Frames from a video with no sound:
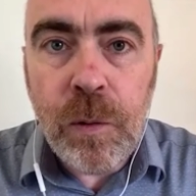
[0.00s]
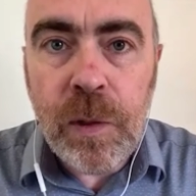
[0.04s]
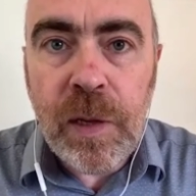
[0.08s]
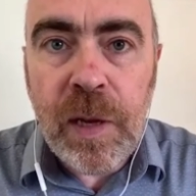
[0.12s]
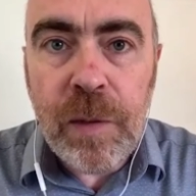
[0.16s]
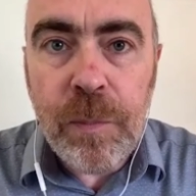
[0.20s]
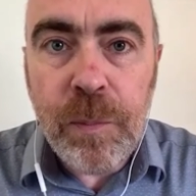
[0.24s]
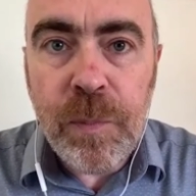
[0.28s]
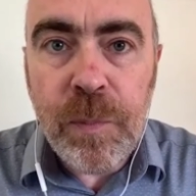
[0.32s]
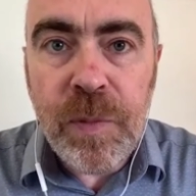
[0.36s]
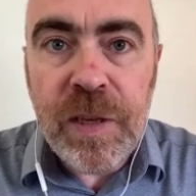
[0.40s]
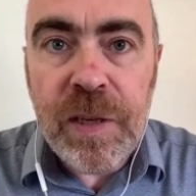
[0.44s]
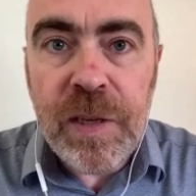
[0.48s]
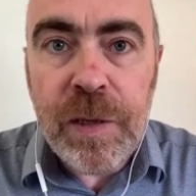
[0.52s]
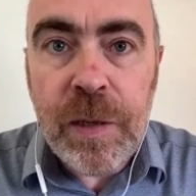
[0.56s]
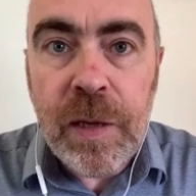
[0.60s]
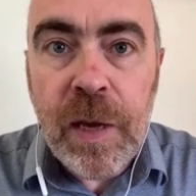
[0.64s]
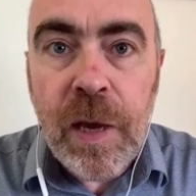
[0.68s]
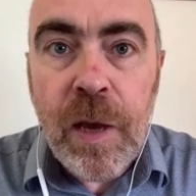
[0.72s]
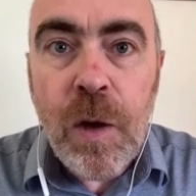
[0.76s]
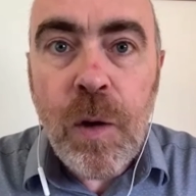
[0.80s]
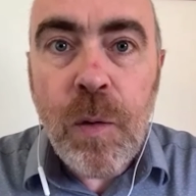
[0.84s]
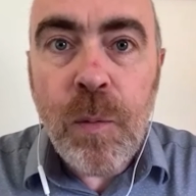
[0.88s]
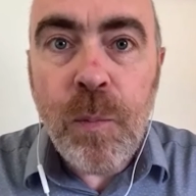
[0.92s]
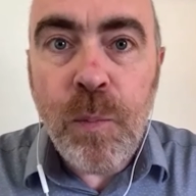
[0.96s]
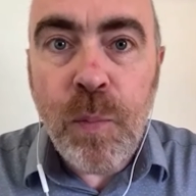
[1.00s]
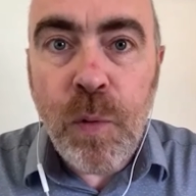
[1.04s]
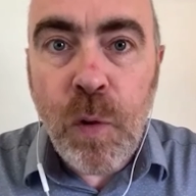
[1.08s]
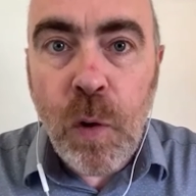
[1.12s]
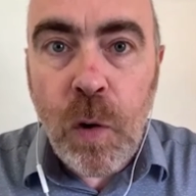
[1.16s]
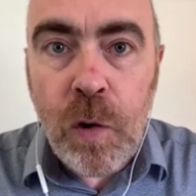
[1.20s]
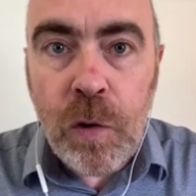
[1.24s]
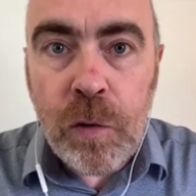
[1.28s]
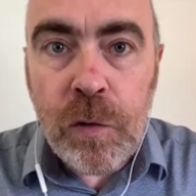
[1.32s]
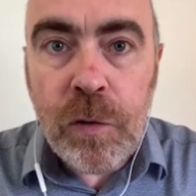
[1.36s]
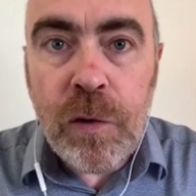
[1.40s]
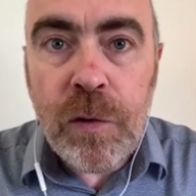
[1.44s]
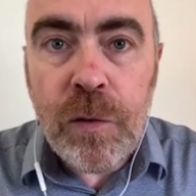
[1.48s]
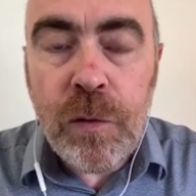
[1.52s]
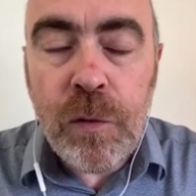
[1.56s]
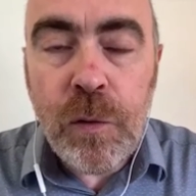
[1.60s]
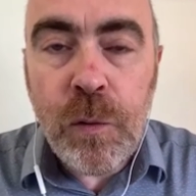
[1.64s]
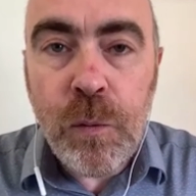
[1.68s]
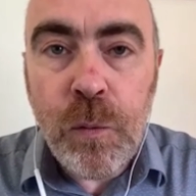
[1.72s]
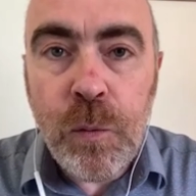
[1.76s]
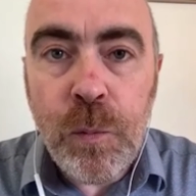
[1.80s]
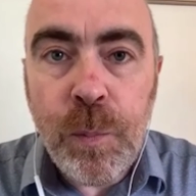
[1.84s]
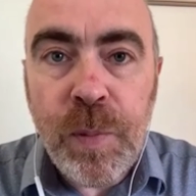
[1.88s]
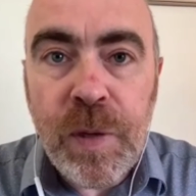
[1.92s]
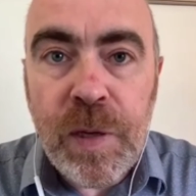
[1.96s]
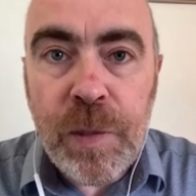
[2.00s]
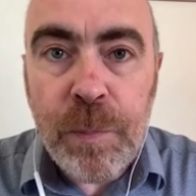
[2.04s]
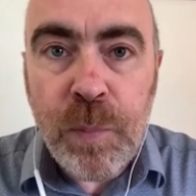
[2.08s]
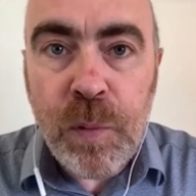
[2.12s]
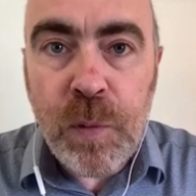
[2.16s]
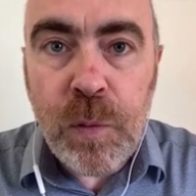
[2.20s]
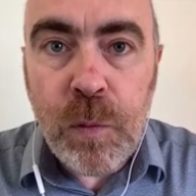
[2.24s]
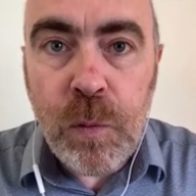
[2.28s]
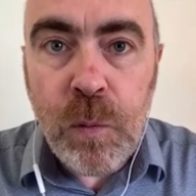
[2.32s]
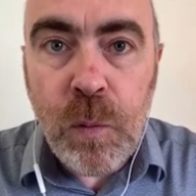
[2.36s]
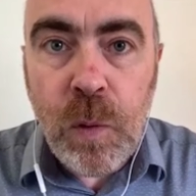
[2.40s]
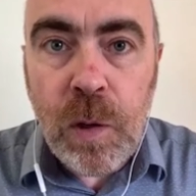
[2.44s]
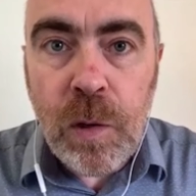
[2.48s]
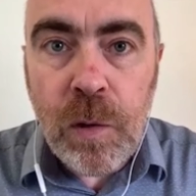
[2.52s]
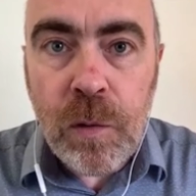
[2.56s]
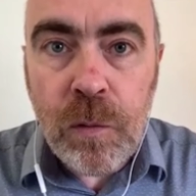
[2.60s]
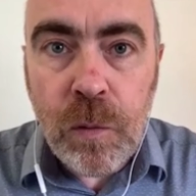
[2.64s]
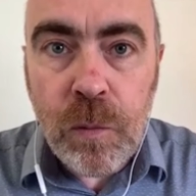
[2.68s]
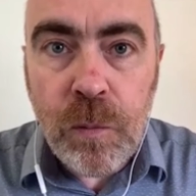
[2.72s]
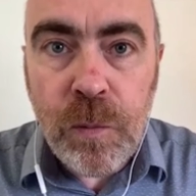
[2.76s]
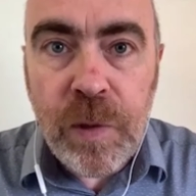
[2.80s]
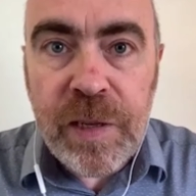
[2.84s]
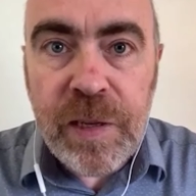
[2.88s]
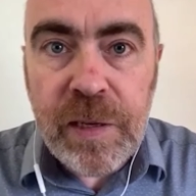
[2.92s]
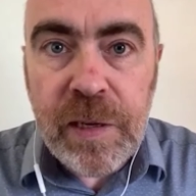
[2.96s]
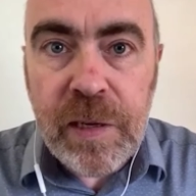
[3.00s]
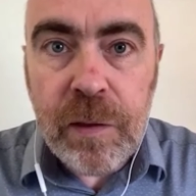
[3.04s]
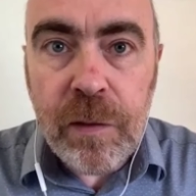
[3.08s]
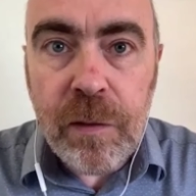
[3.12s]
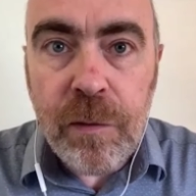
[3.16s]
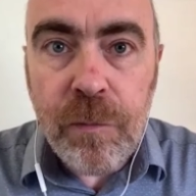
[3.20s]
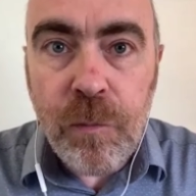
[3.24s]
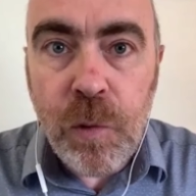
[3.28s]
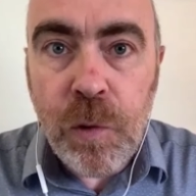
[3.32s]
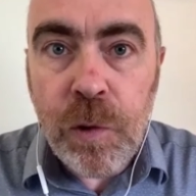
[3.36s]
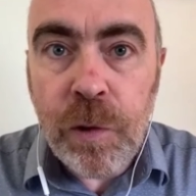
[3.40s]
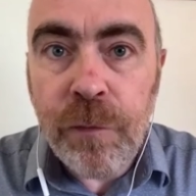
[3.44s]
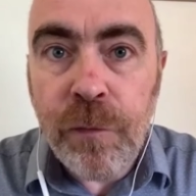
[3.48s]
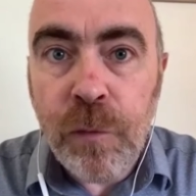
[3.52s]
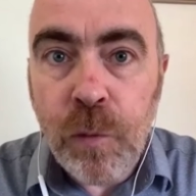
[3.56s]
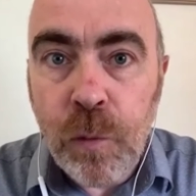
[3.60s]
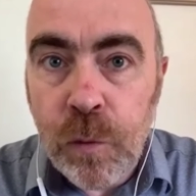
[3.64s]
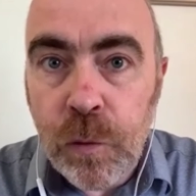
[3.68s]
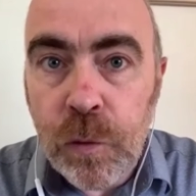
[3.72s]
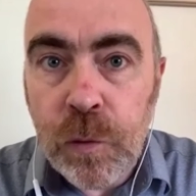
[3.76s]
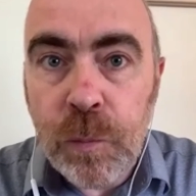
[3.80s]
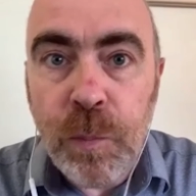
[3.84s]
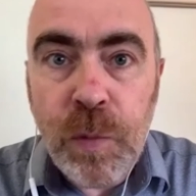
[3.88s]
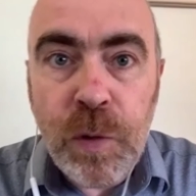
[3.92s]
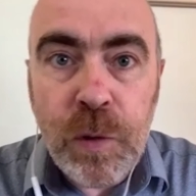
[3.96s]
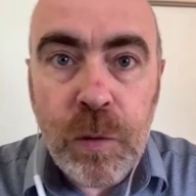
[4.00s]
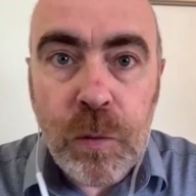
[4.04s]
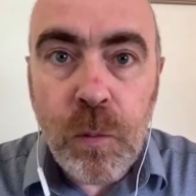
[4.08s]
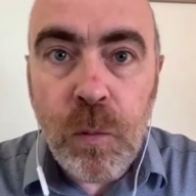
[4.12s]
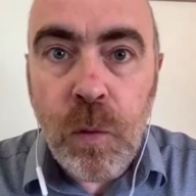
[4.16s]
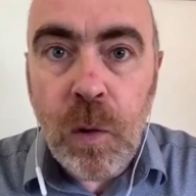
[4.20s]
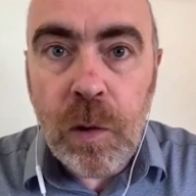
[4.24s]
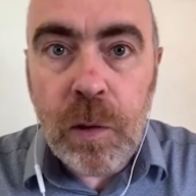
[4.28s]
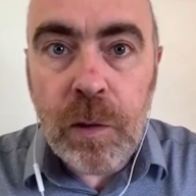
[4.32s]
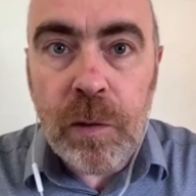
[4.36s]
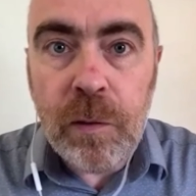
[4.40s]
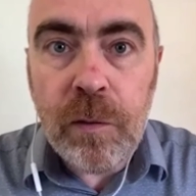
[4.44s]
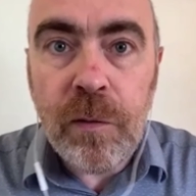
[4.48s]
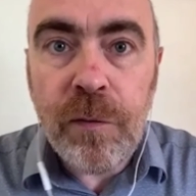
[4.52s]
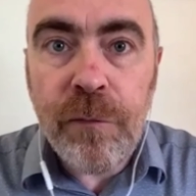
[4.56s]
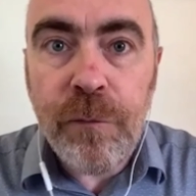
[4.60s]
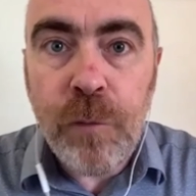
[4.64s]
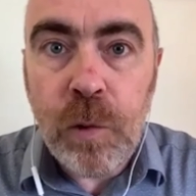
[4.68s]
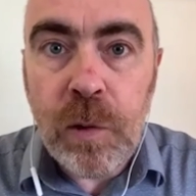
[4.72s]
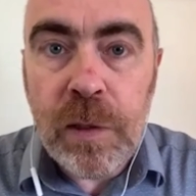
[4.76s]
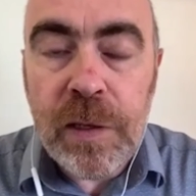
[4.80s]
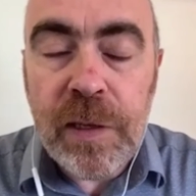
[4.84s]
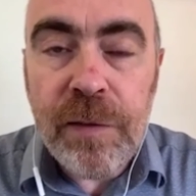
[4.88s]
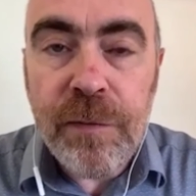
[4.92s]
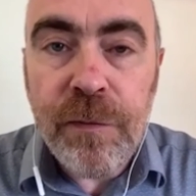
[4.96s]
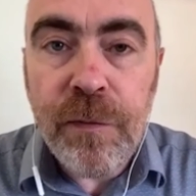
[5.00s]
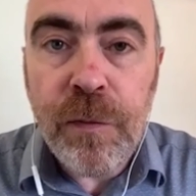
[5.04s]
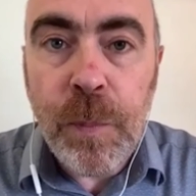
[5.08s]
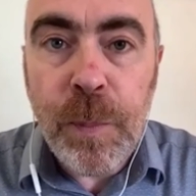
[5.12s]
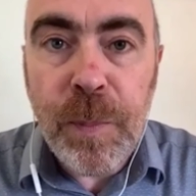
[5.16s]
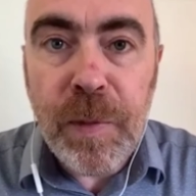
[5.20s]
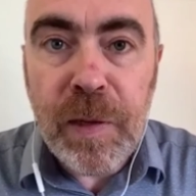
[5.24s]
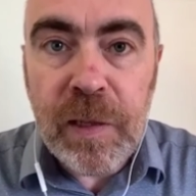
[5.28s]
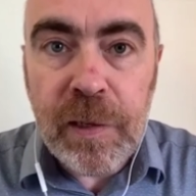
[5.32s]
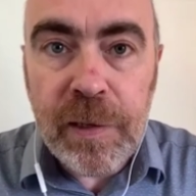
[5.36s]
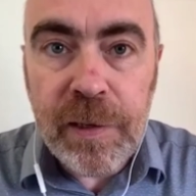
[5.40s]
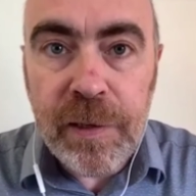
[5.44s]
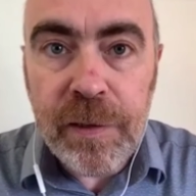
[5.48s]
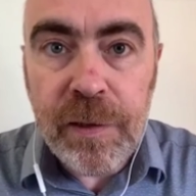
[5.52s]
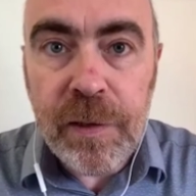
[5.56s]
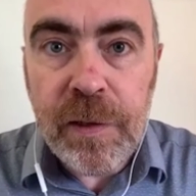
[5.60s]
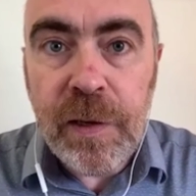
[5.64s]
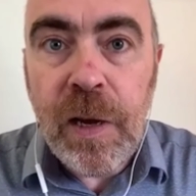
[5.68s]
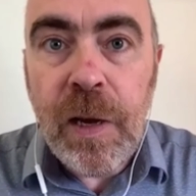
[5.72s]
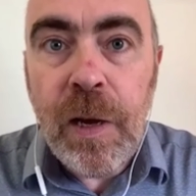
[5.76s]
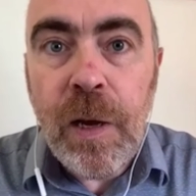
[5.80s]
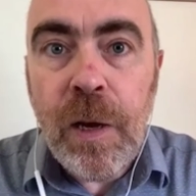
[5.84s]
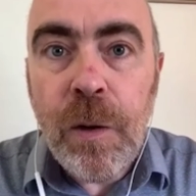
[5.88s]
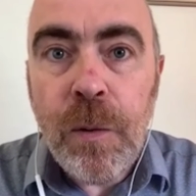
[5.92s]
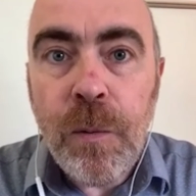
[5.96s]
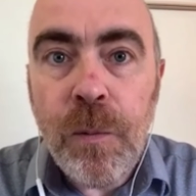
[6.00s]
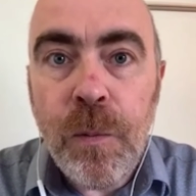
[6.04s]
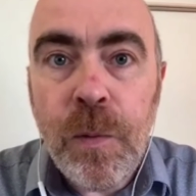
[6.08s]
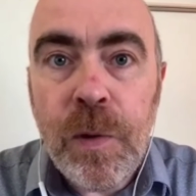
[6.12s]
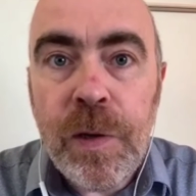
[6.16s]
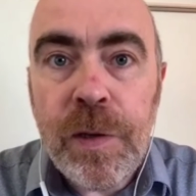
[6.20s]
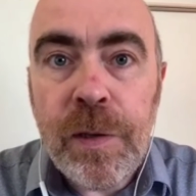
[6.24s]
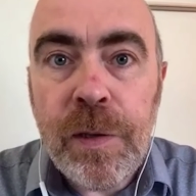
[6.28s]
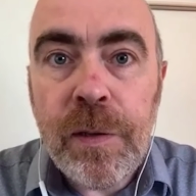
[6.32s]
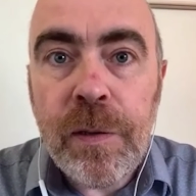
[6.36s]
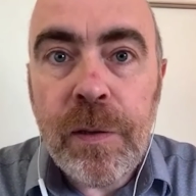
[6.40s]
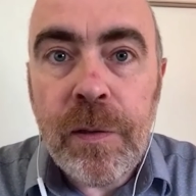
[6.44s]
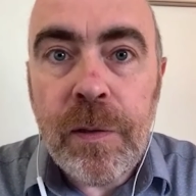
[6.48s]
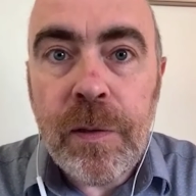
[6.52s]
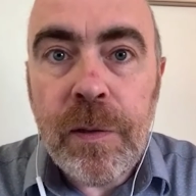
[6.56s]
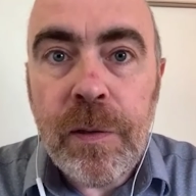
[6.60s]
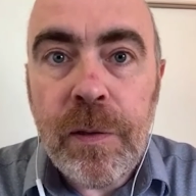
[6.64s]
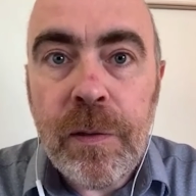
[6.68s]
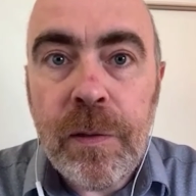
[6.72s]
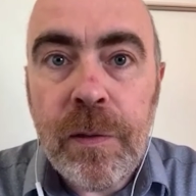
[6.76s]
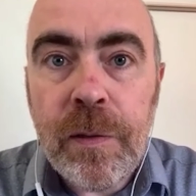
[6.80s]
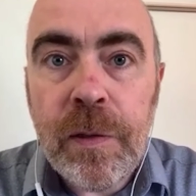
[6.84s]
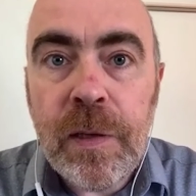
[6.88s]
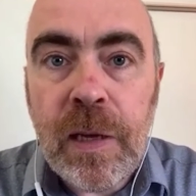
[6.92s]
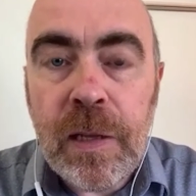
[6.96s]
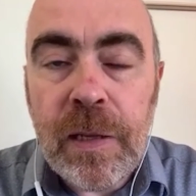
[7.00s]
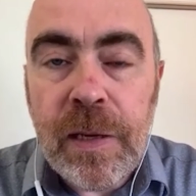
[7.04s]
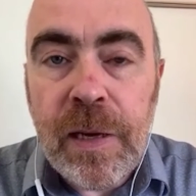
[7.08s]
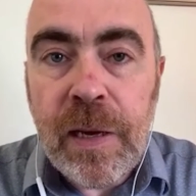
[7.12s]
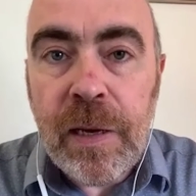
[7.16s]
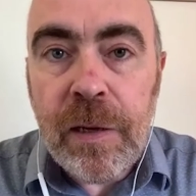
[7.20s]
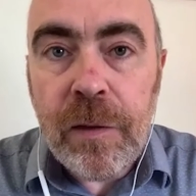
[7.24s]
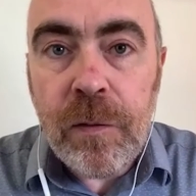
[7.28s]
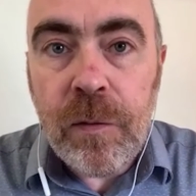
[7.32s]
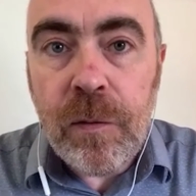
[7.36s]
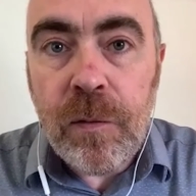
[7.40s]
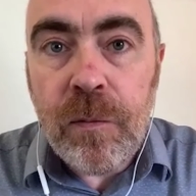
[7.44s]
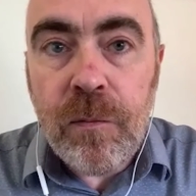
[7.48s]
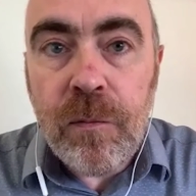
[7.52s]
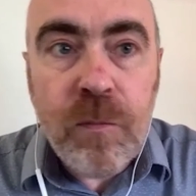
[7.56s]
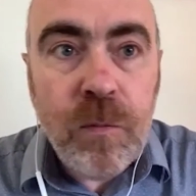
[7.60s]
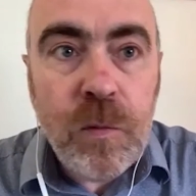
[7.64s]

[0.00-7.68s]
can be brought to people who are already in the workforce but who aren't fully familiar with telehealth